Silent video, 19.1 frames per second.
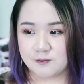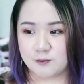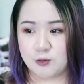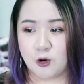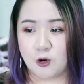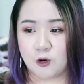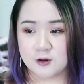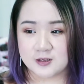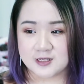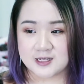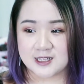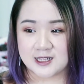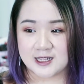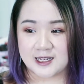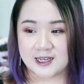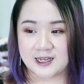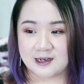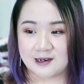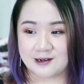
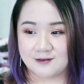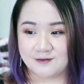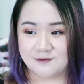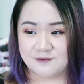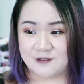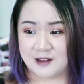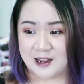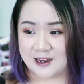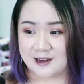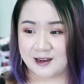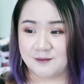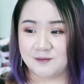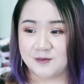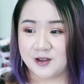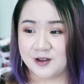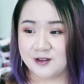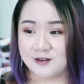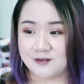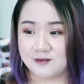porcelain, like
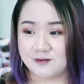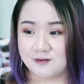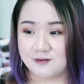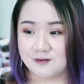I'm not